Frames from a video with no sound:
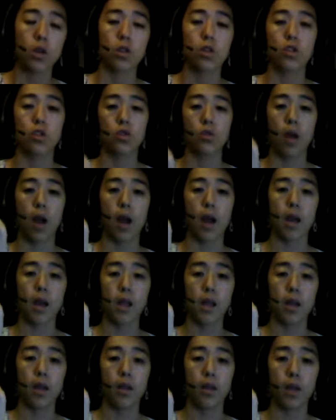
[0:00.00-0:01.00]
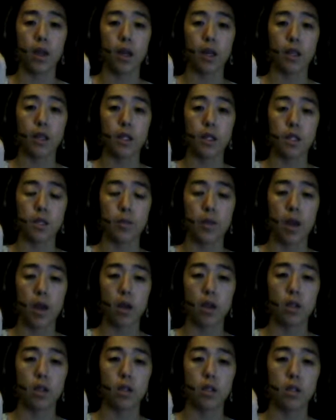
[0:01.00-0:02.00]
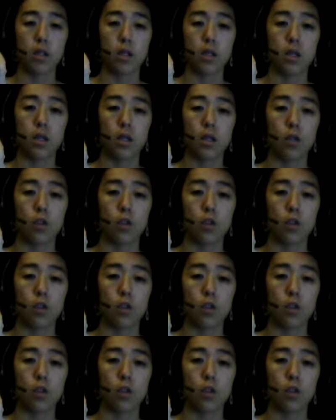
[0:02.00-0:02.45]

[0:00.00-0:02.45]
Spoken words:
Try. Think to spell T-R-I.